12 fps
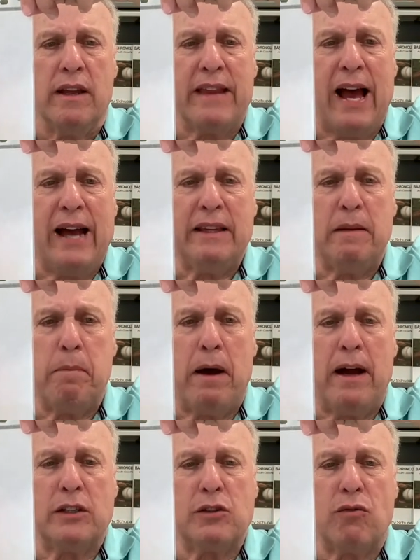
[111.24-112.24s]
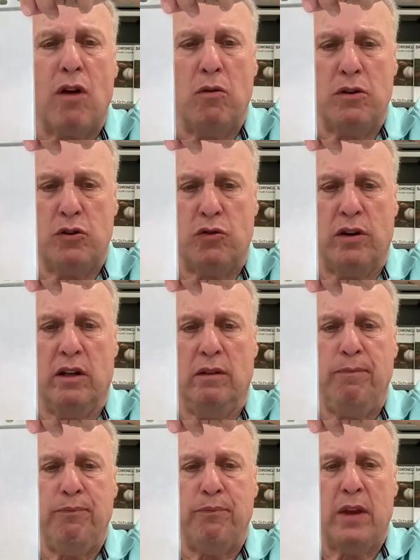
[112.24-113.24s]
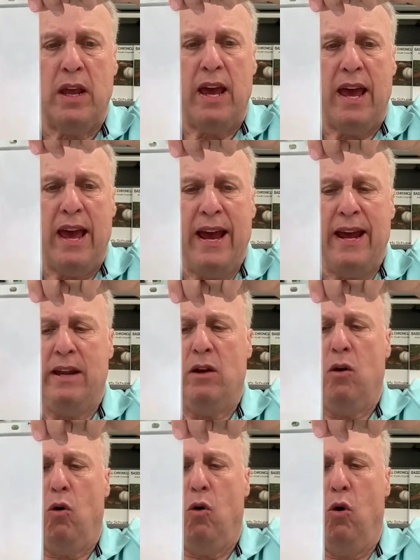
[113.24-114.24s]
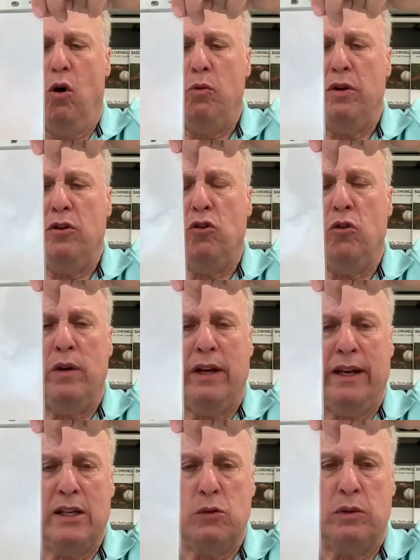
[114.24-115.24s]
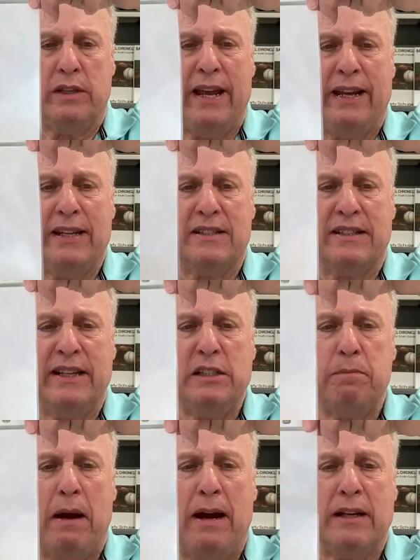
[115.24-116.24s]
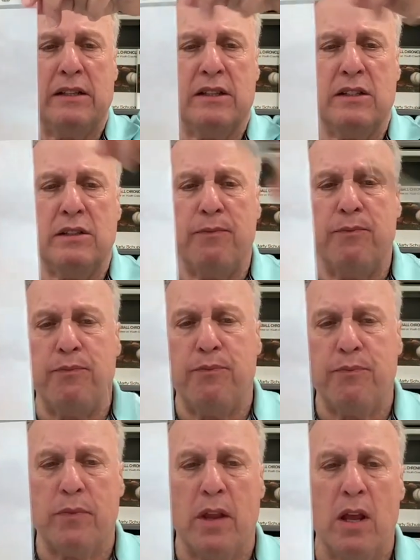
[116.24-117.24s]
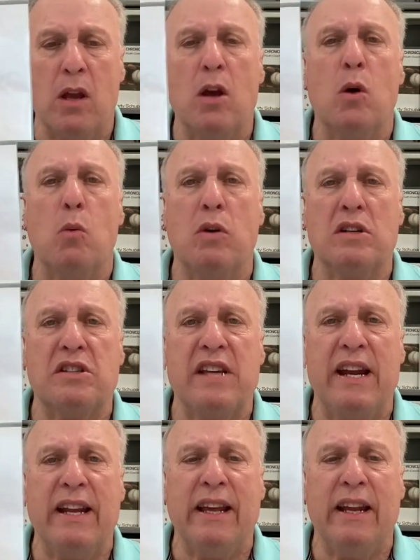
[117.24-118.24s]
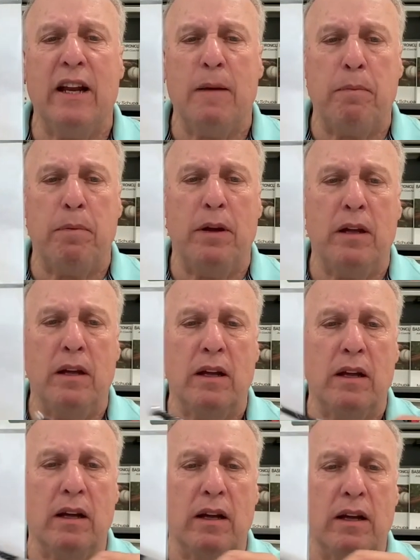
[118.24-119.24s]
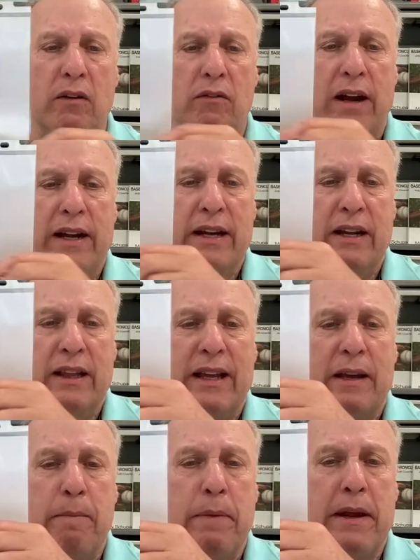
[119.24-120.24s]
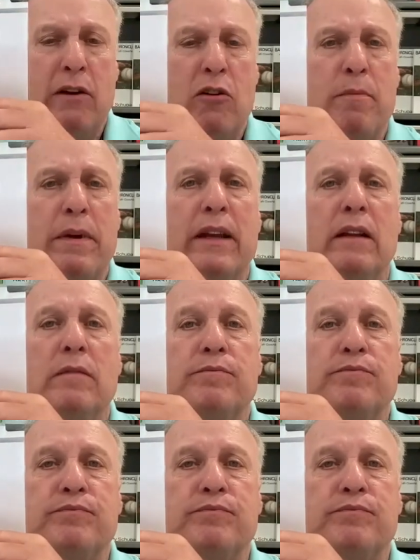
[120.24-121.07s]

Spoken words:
knock the box throwing drill. And all we're doing is we're taking 6 boxes. We're setting it up right here like a pyramid,